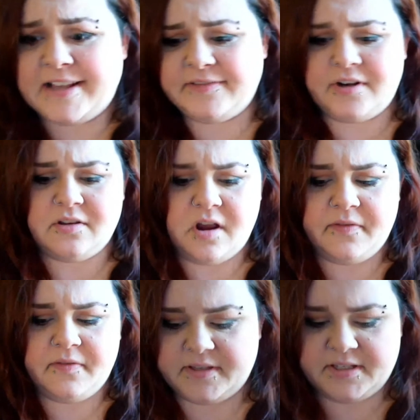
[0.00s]
long,
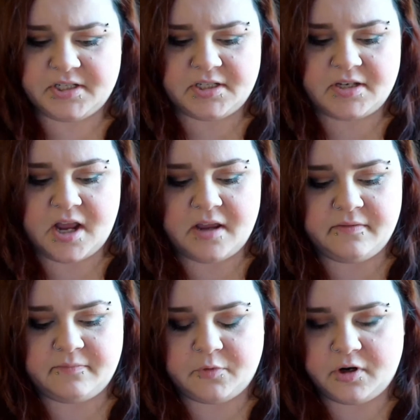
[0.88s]
like it's just not
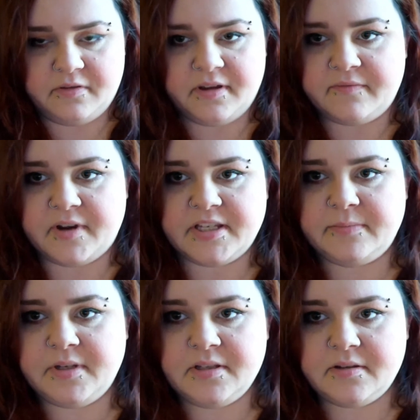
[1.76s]
worth the
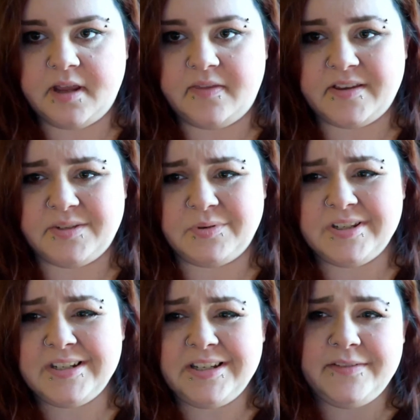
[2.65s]
investment, and this
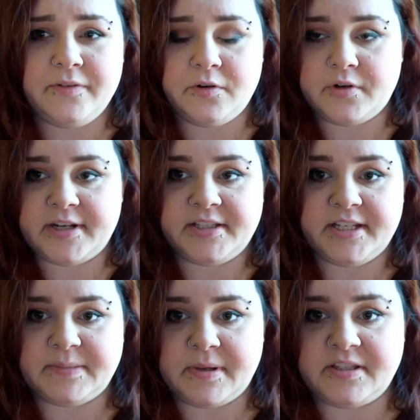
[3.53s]
wasn't even crazy
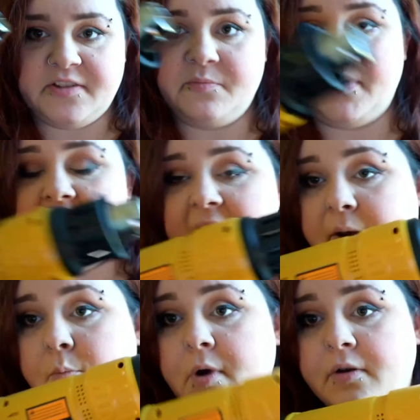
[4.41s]
expensive, but it had
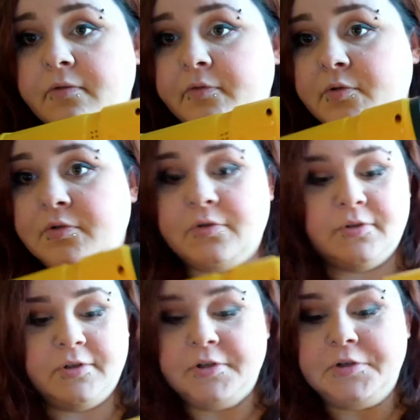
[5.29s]
wonderful,
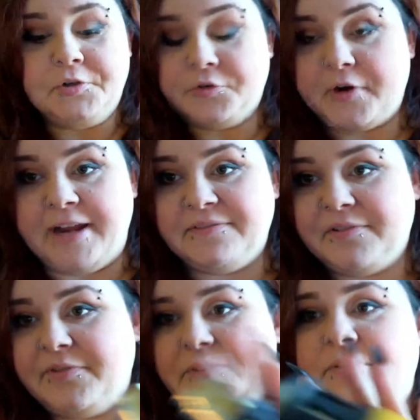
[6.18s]
great
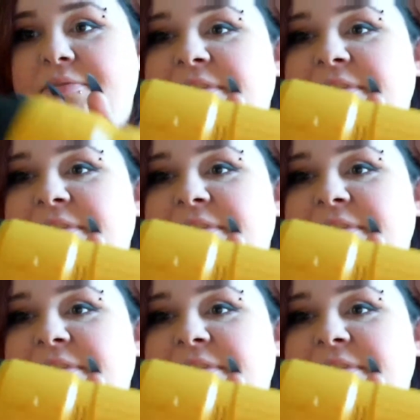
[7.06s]
reviews.